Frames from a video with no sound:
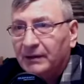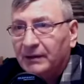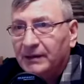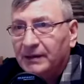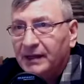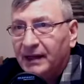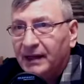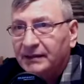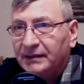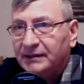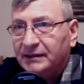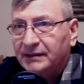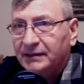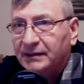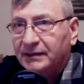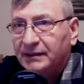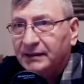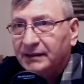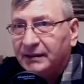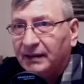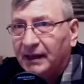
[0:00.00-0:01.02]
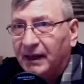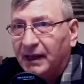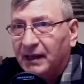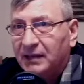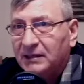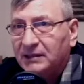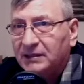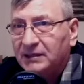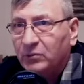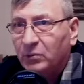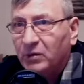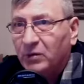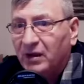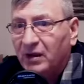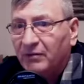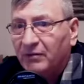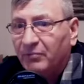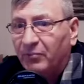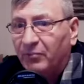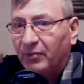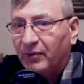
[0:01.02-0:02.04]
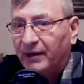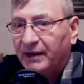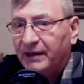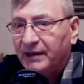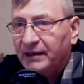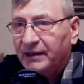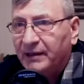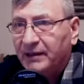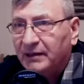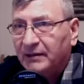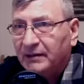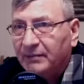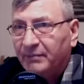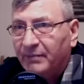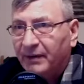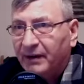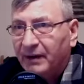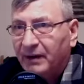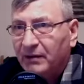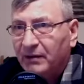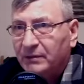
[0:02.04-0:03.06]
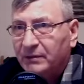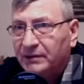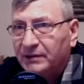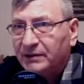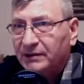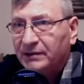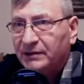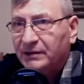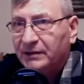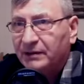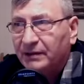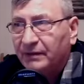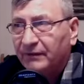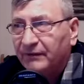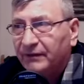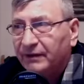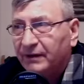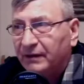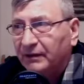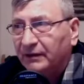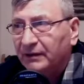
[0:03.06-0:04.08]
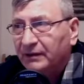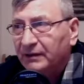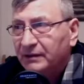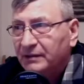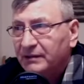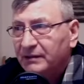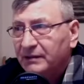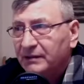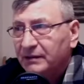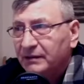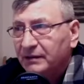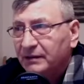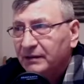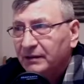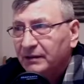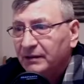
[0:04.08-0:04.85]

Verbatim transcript: that as we are breaking the powers of darkness